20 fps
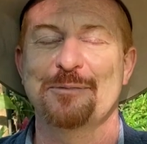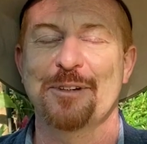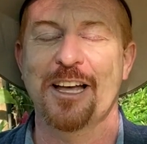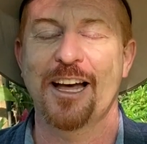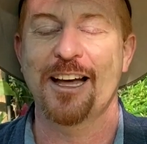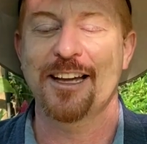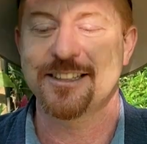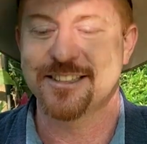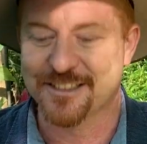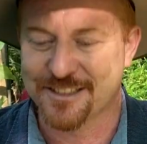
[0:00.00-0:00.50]

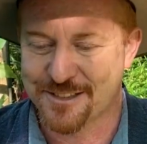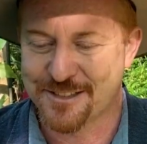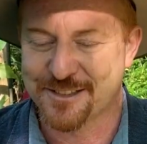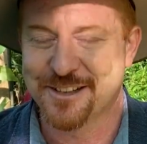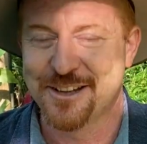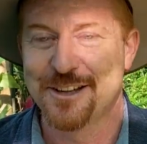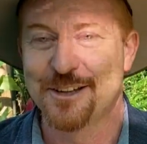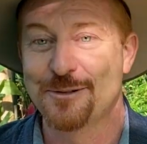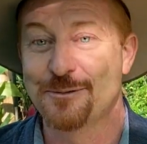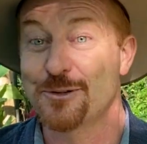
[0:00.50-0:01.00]
gardens?
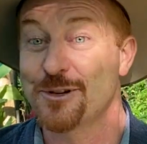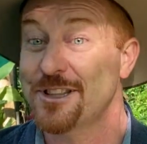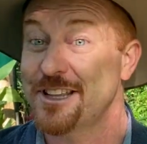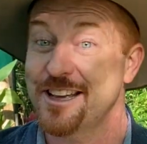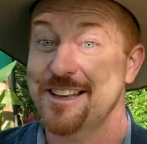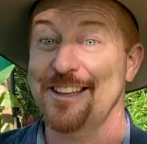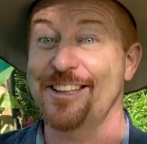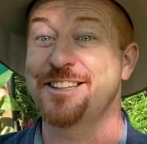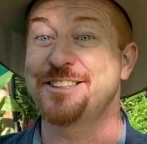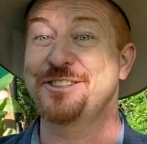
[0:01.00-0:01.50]
Would
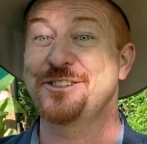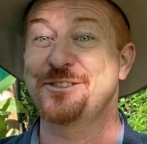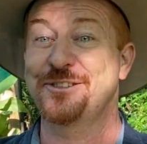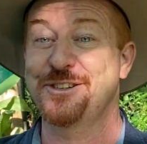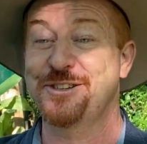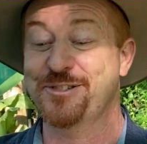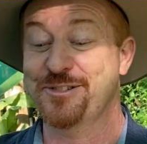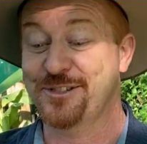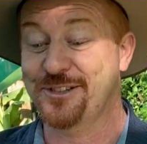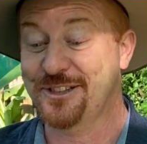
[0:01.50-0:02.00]
that get your
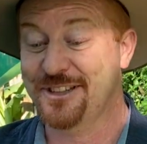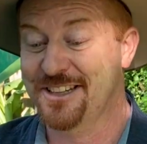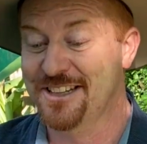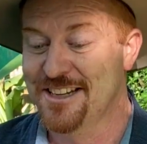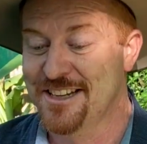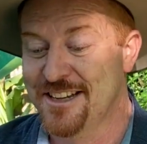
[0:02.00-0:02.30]
interest?